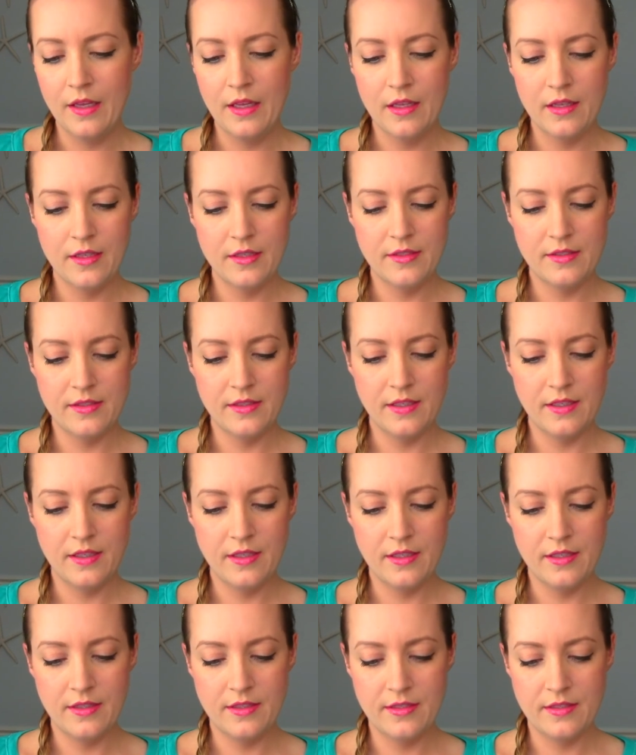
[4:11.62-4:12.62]
This
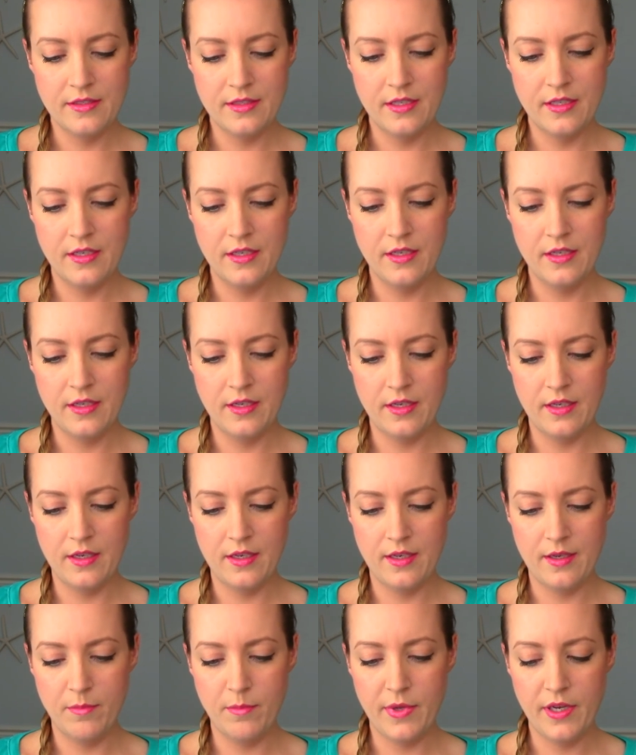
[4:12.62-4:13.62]
is
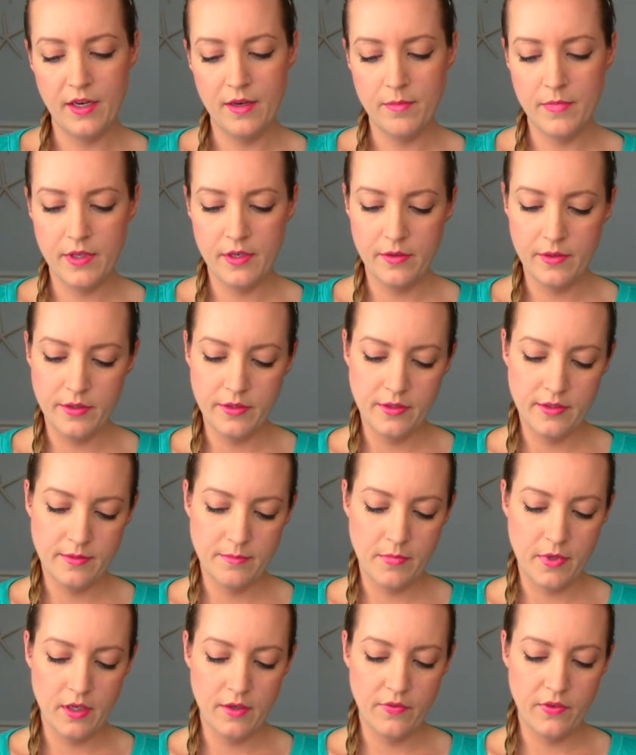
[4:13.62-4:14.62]
uh, Bare Minerals
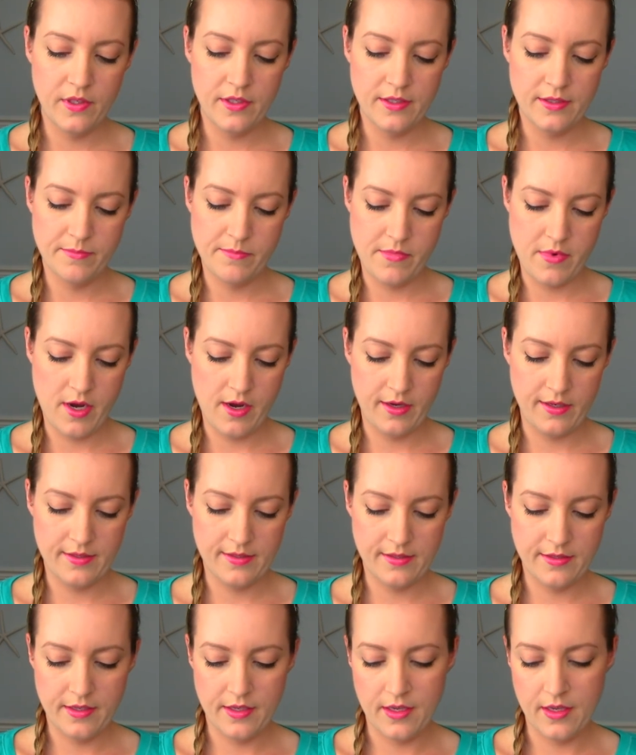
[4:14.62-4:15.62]
Marvelous
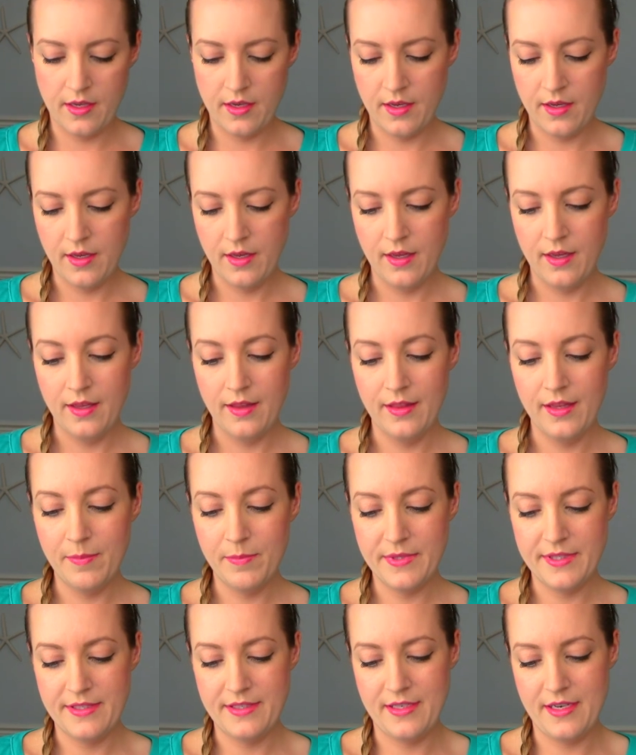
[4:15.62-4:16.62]
Moxie
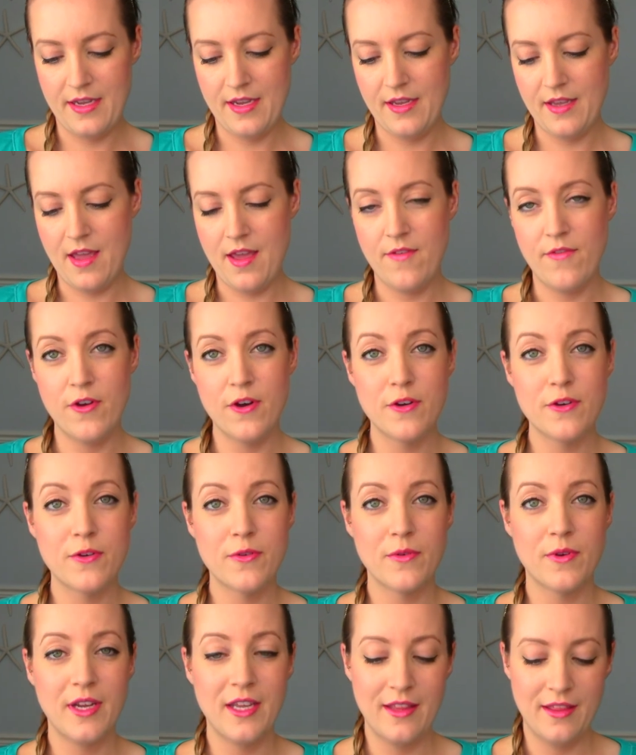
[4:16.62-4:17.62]
Lipstick. I've heard
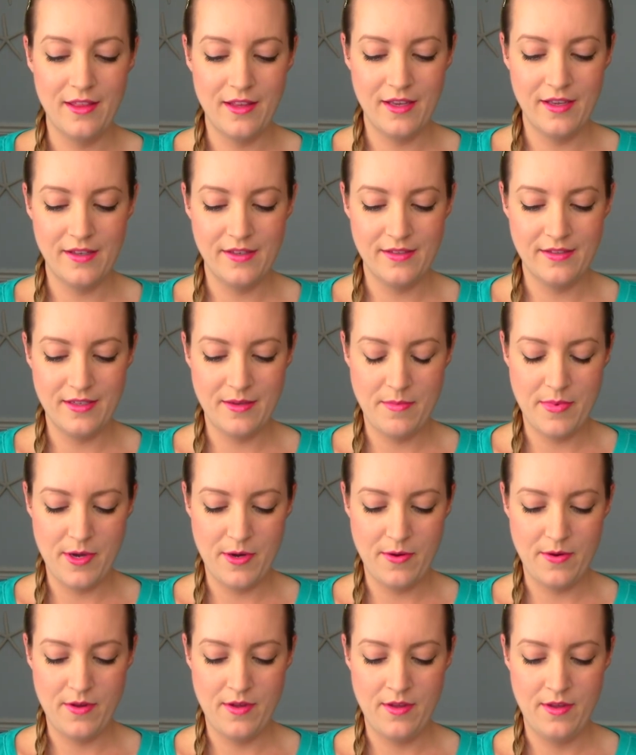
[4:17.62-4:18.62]
great things
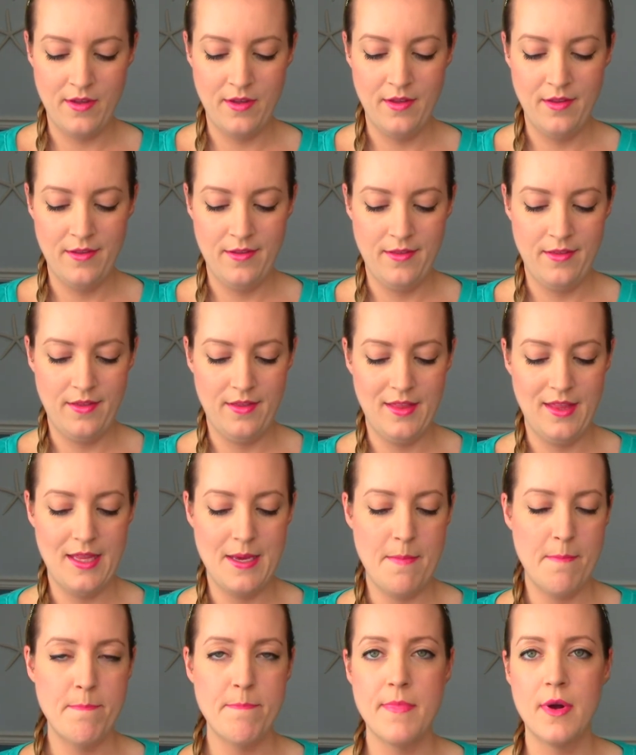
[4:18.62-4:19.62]
about
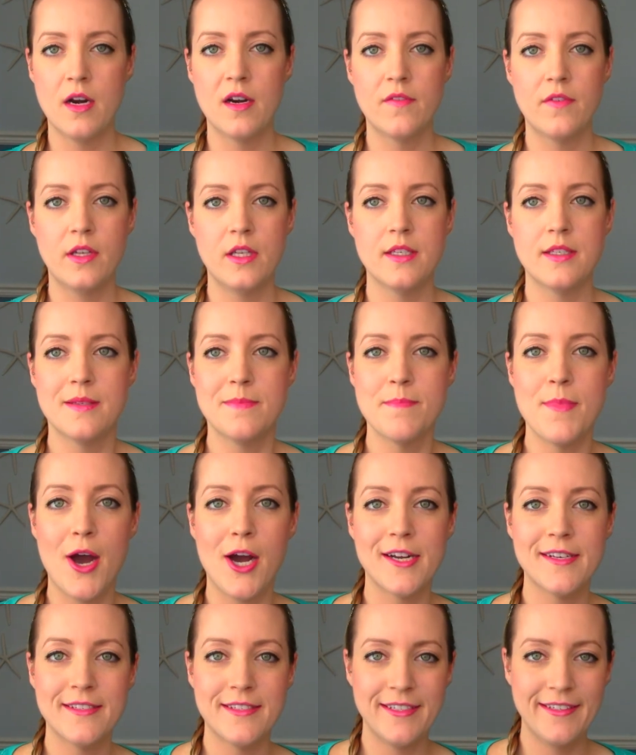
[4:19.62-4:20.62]
the Marvelous
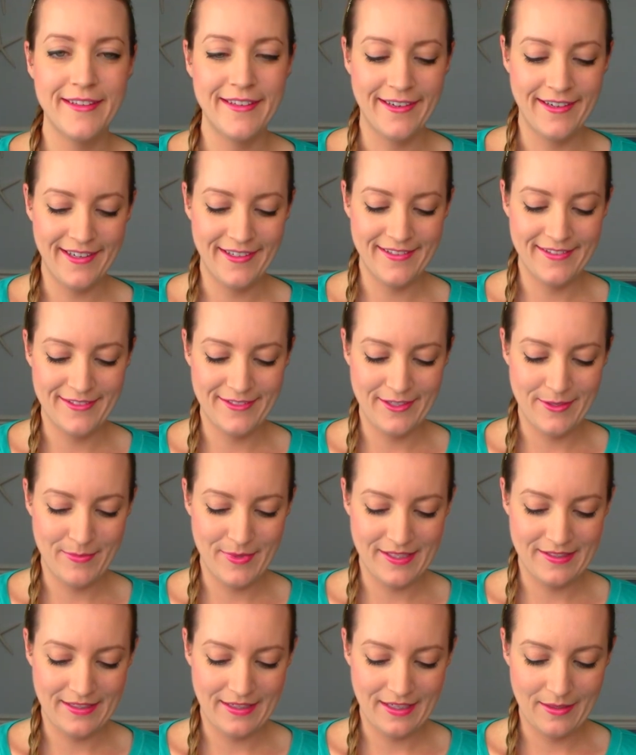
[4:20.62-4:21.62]
Moxie line, so I'm
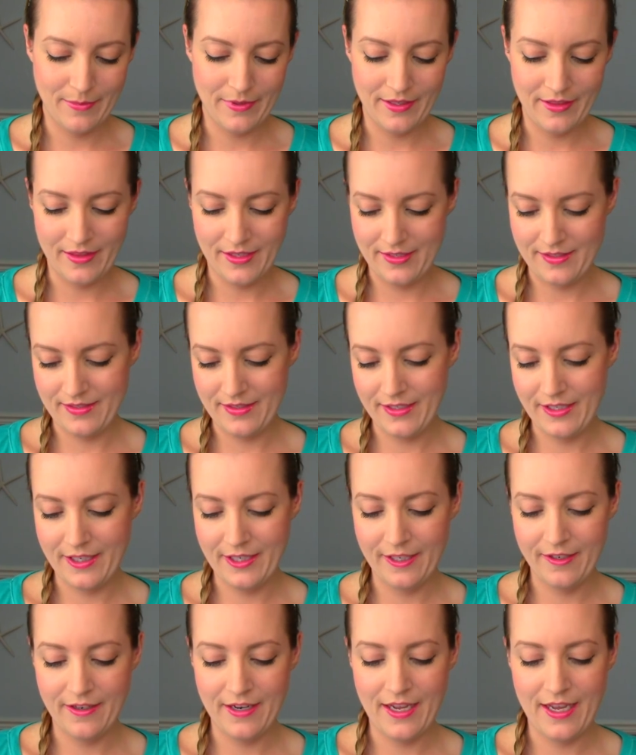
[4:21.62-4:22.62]
excited about this. The
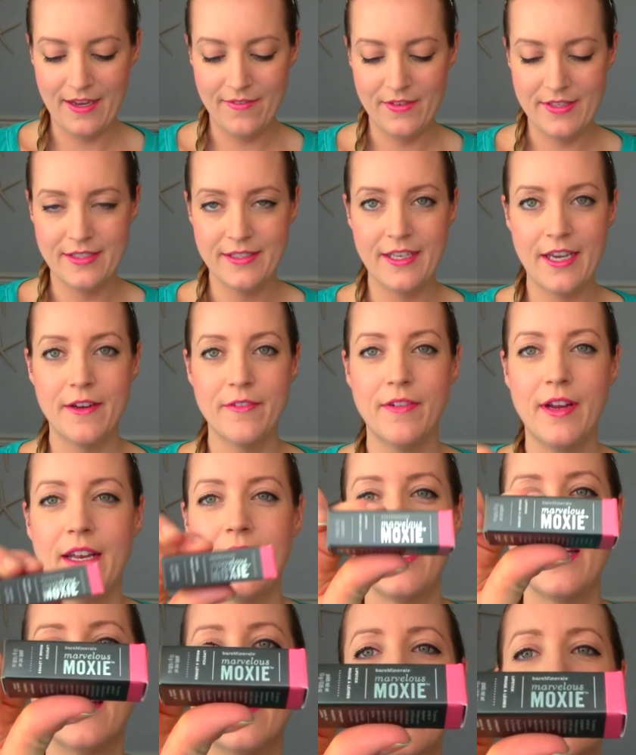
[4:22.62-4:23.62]
color I have is Get
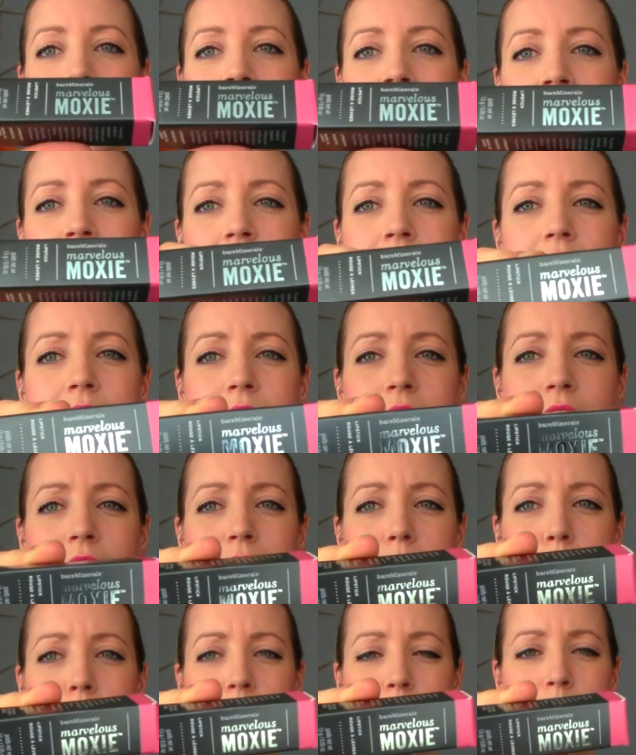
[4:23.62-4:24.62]
Ready. It
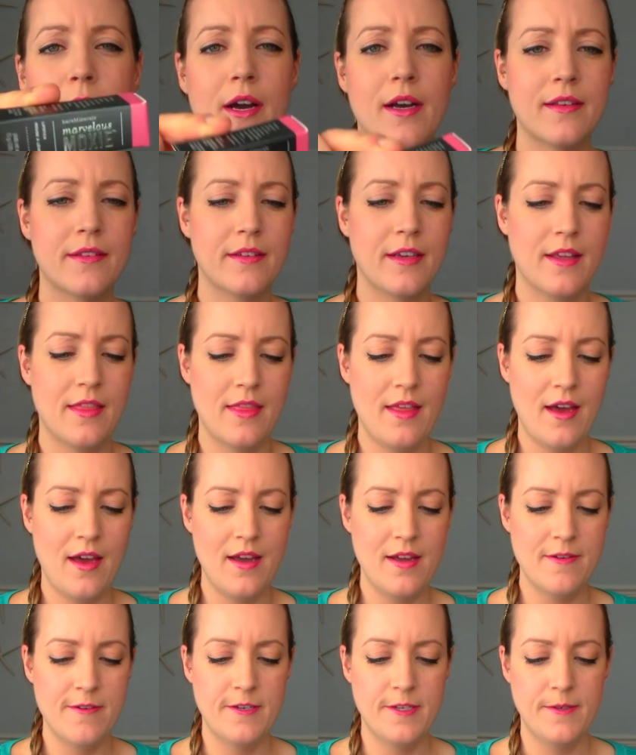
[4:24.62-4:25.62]
came in a box like
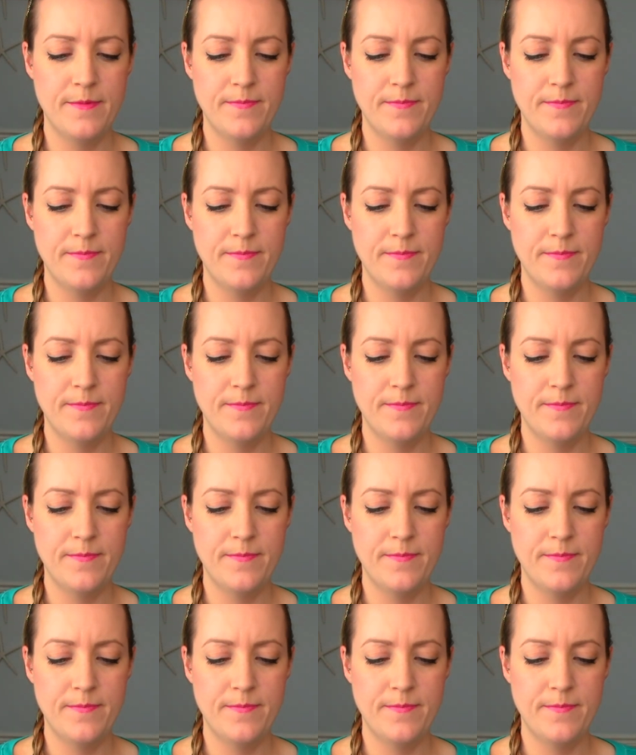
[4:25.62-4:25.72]
that.